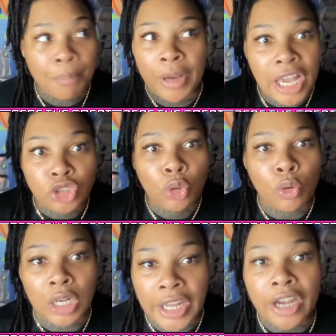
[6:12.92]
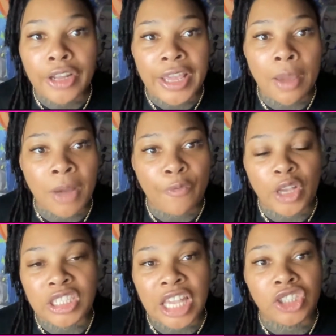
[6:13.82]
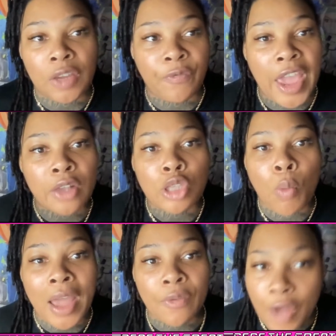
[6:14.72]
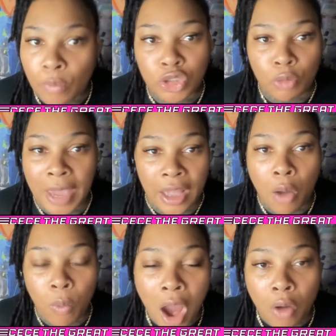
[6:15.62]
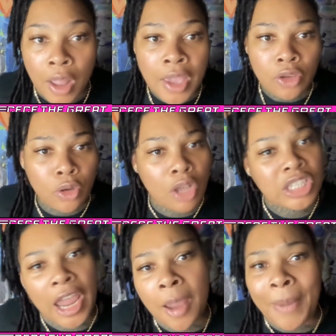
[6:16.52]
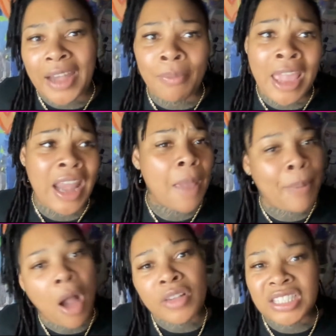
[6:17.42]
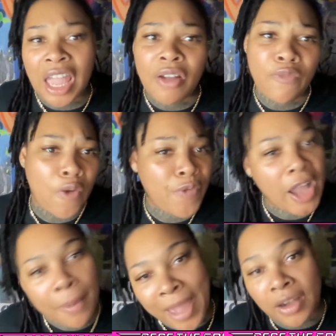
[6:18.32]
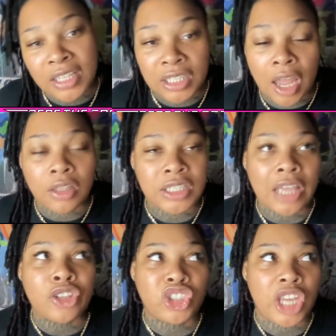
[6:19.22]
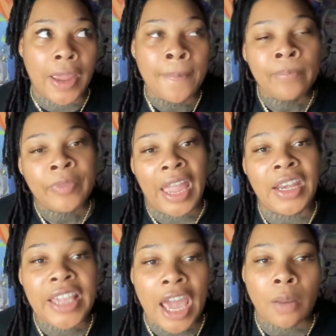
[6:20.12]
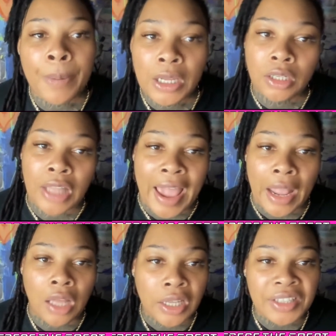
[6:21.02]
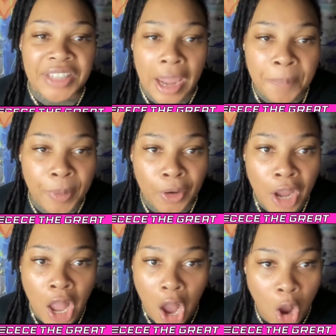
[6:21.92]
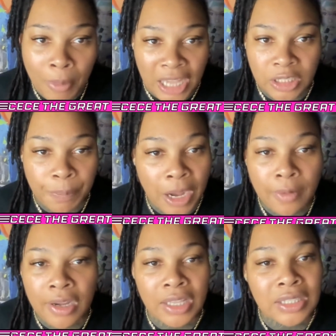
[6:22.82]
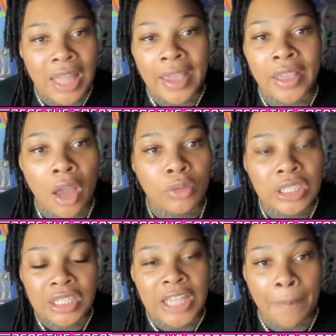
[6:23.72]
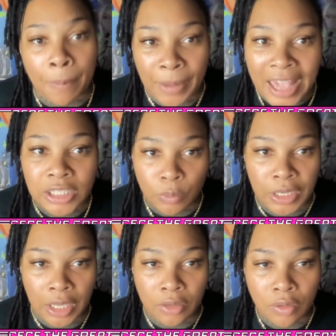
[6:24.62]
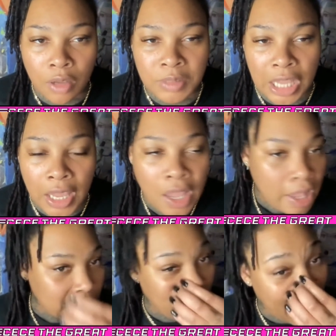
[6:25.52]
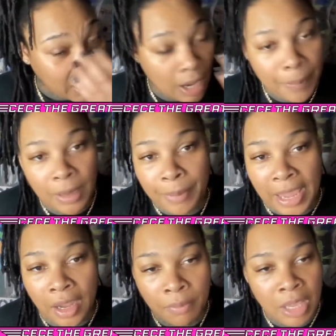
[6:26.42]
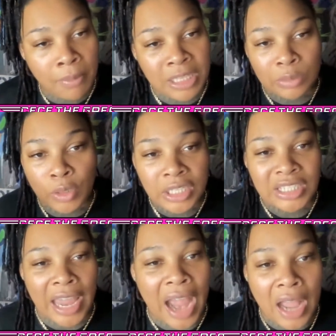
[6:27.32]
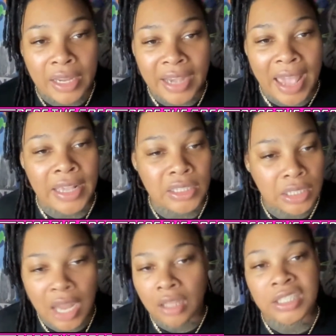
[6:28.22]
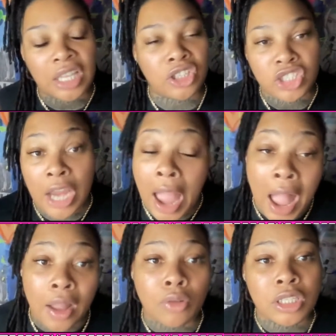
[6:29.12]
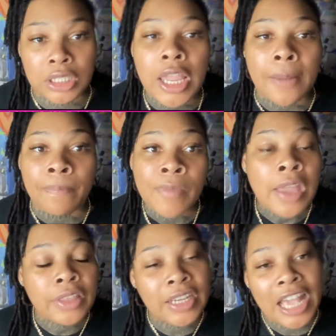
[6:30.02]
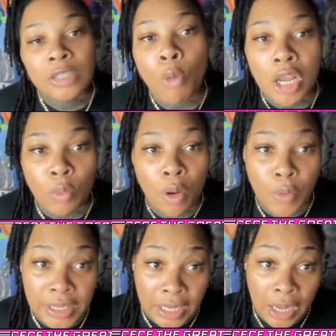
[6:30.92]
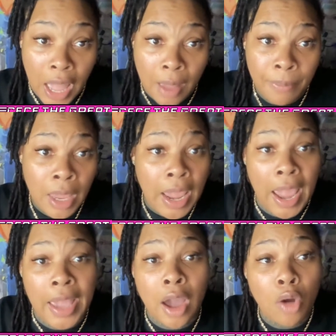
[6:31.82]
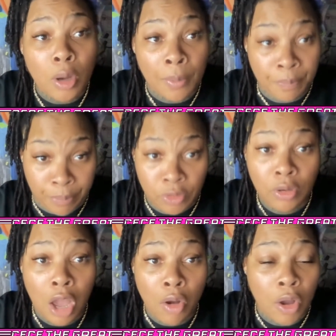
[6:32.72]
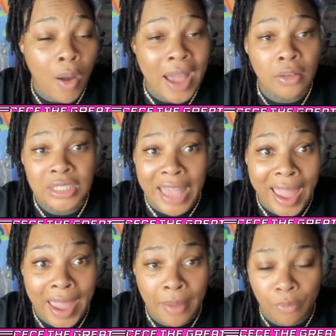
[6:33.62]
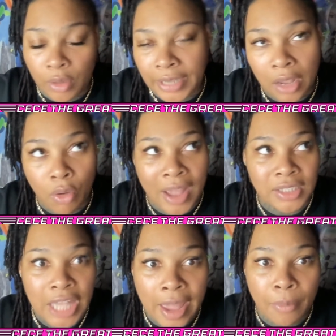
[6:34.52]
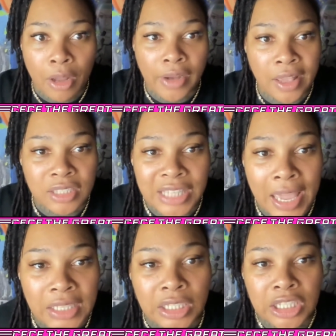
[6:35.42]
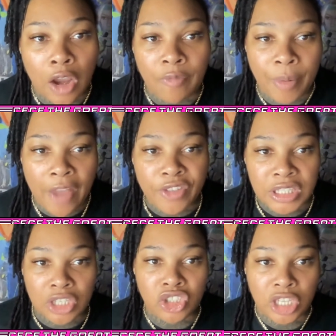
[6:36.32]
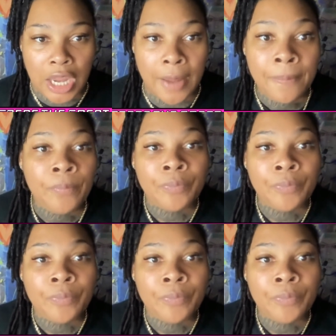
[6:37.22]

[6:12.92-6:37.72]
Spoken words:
because you clearly hear motherfuckers say she fell, so why the fuck would you make her walk? You know, so everybody, man, they bogus, they don't give a fuck about us and all this other shit, and it kind of put a little damper on my spirit. It's like, yo, this is the type of place we in, you know what I'm saying? So I get up in the bed, me and Miss Wendy say our good nights and all this other shit, I go to sleep. The next morning when we get up and go to, you know, go downstairs to serve breakfast and shit,